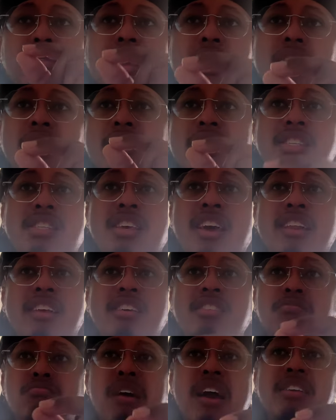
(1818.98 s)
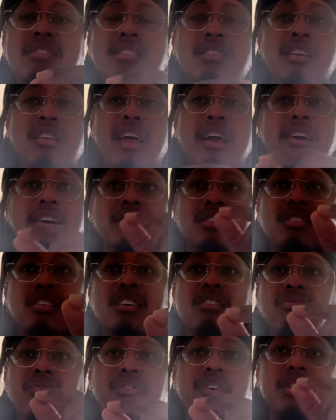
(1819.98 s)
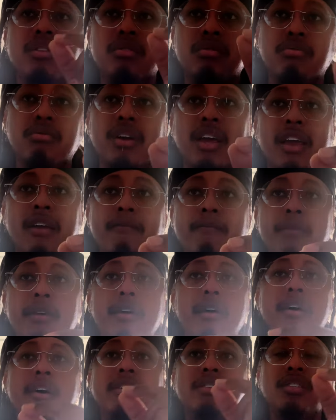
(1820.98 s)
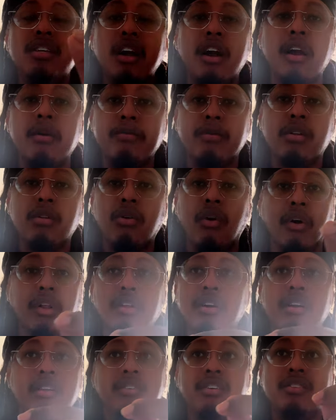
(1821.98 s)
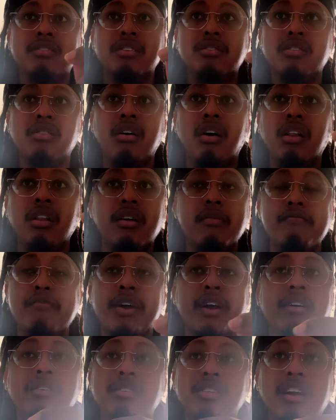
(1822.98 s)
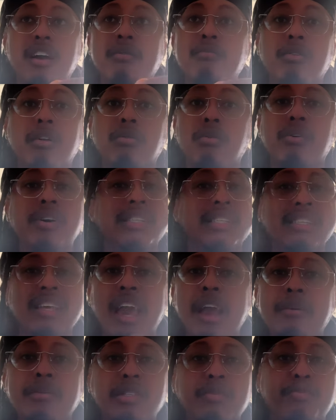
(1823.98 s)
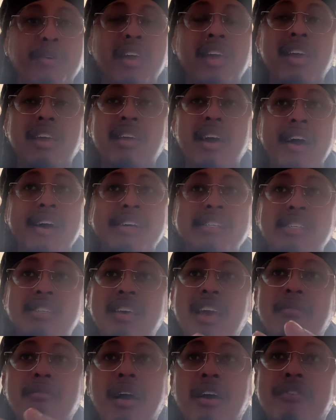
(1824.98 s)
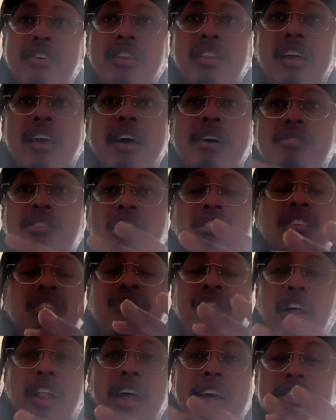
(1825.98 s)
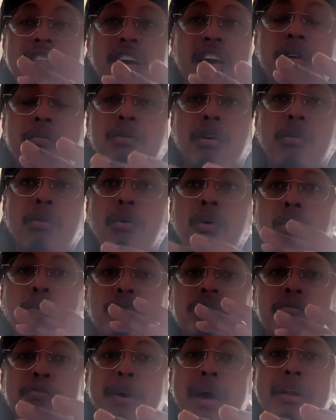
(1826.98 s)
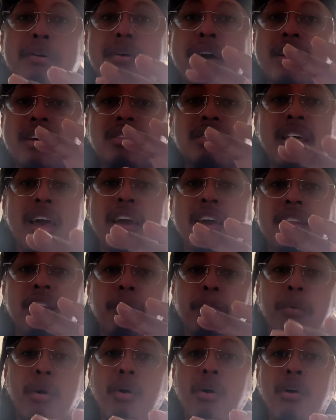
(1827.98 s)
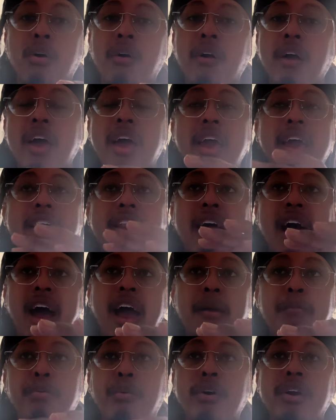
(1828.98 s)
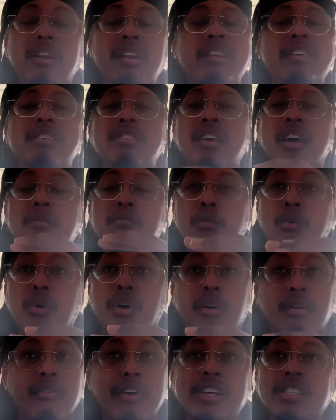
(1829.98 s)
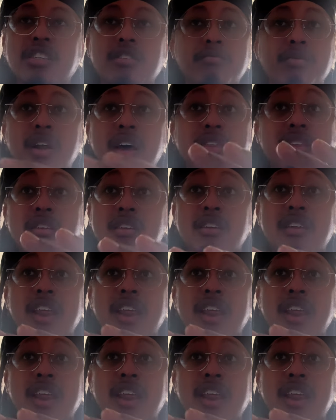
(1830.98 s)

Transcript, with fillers: literally said he's basically like a 6'3" Terry McLaurin, literally just a taller, bigger Terry McLaurin, same speed, same everything else. They just felt like Terry McLaurin was better at attacking the ball and high pointing it. He's like more aggressive. But other than